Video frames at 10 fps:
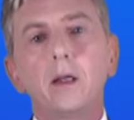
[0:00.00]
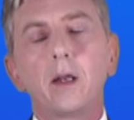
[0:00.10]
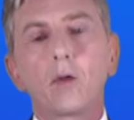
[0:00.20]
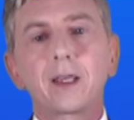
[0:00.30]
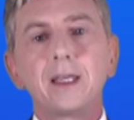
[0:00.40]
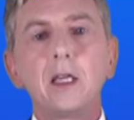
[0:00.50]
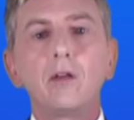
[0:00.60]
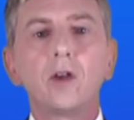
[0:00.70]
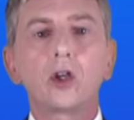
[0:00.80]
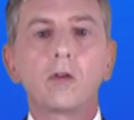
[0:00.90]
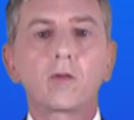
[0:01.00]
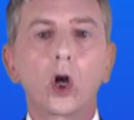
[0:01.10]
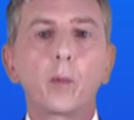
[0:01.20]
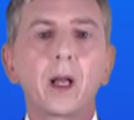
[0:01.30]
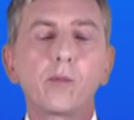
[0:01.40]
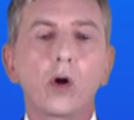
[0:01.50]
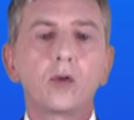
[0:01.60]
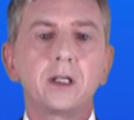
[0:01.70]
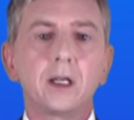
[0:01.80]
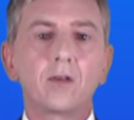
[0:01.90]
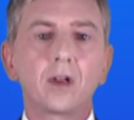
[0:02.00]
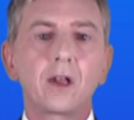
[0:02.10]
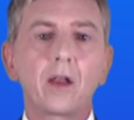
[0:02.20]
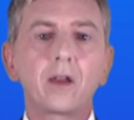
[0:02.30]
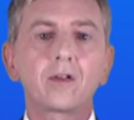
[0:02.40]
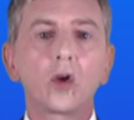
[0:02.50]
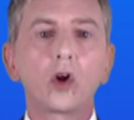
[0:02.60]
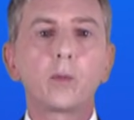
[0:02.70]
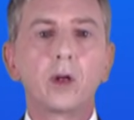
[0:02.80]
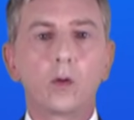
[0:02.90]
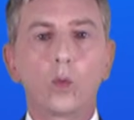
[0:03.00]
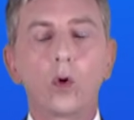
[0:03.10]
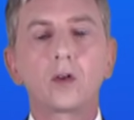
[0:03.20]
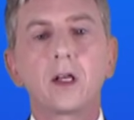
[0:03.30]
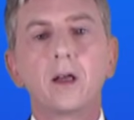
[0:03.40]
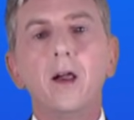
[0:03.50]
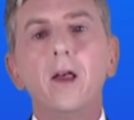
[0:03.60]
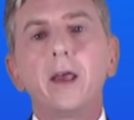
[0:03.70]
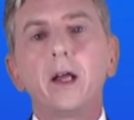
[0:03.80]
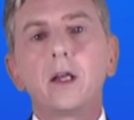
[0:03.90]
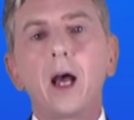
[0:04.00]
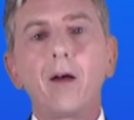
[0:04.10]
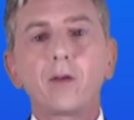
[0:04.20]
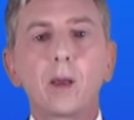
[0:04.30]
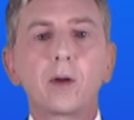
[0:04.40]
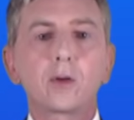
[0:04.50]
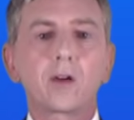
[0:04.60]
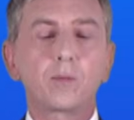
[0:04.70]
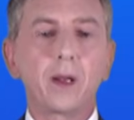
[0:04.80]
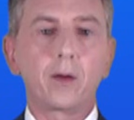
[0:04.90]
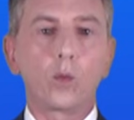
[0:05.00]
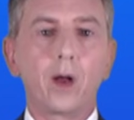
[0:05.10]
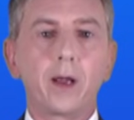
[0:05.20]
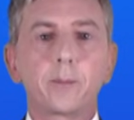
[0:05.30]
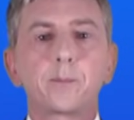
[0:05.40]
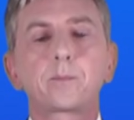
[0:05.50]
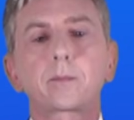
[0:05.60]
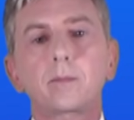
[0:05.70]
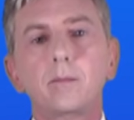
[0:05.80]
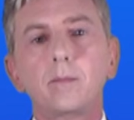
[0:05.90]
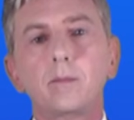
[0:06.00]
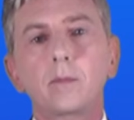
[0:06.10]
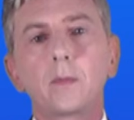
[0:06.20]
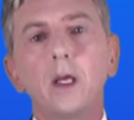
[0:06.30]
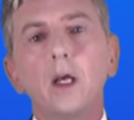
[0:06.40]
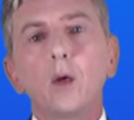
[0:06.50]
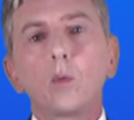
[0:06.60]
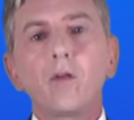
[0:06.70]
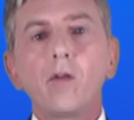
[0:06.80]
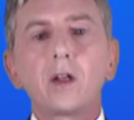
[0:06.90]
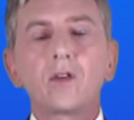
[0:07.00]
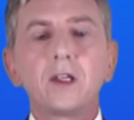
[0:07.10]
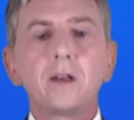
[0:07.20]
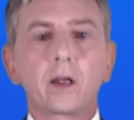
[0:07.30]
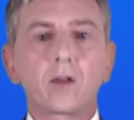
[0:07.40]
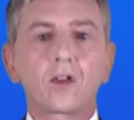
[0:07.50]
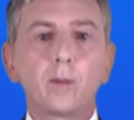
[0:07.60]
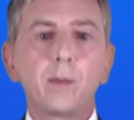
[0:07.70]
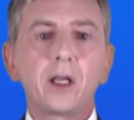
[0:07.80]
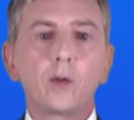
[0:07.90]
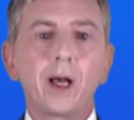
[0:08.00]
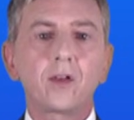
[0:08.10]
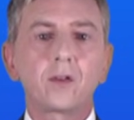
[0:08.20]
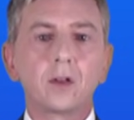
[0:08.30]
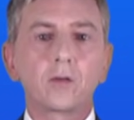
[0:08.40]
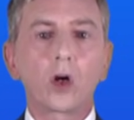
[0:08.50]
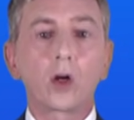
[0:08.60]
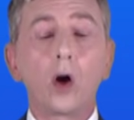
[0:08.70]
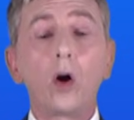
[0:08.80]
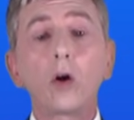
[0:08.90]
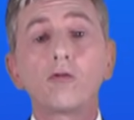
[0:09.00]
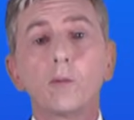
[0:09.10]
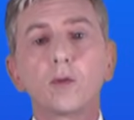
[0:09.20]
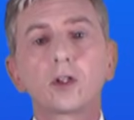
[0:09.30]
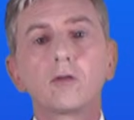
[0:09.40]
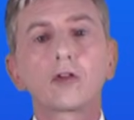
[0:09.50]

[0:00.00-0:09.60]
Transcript: Now, the key feature of globular proteins is that they're soluble in water, and you have to be able to explain why. We've already seen that some amino acids have got R groups which are